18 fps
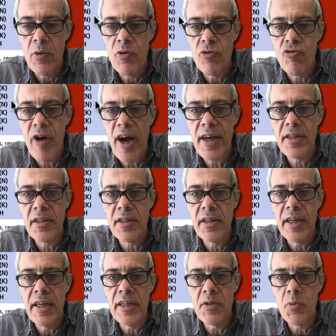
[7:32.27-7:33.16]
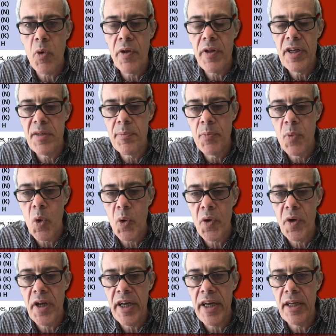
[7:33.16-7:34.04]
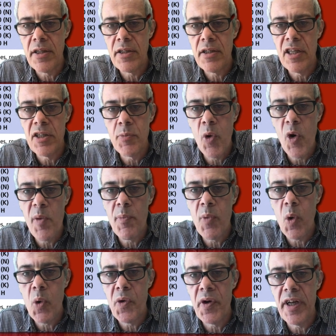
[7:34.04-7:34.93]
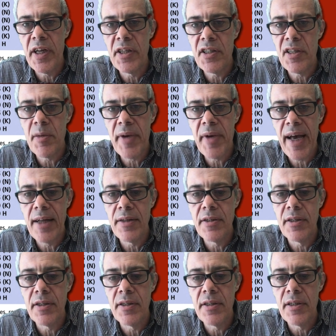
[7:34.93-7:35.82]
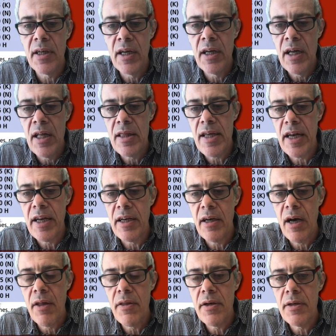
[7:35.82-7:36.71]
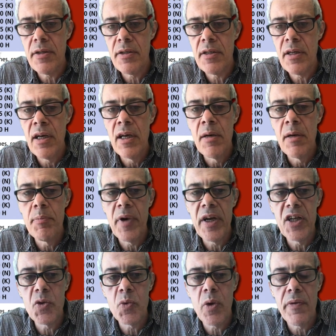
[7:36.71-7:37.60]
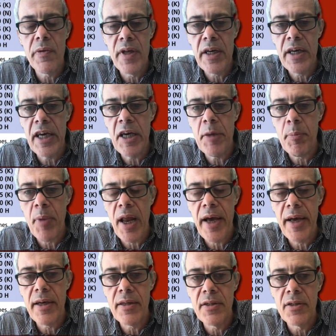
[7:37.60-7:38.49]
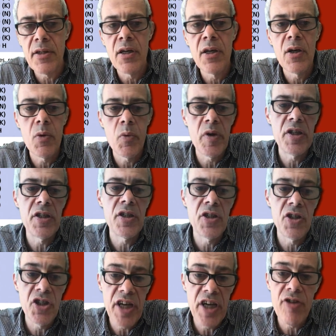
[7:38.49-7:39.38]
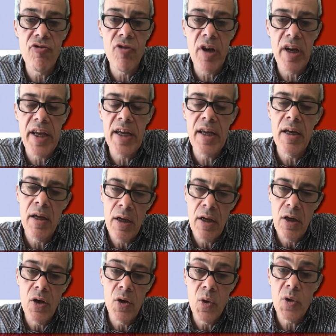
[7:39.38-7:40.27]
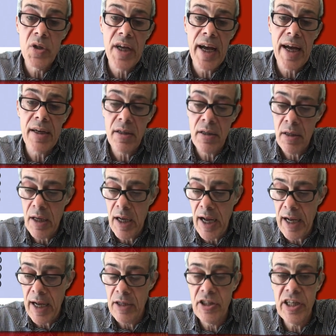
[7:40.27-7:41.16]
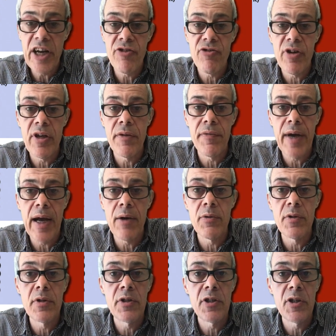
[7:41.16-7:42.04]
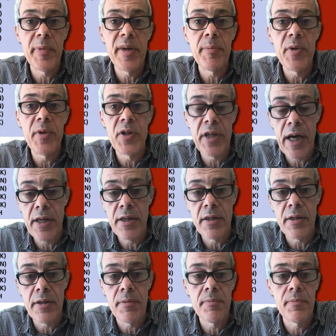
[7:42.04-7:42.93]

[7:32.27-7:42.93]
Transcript: RAS is one of these important hits. It's more important in some cancers than in others, but it's one of the key players which is generally looked at and generally found to be mutated.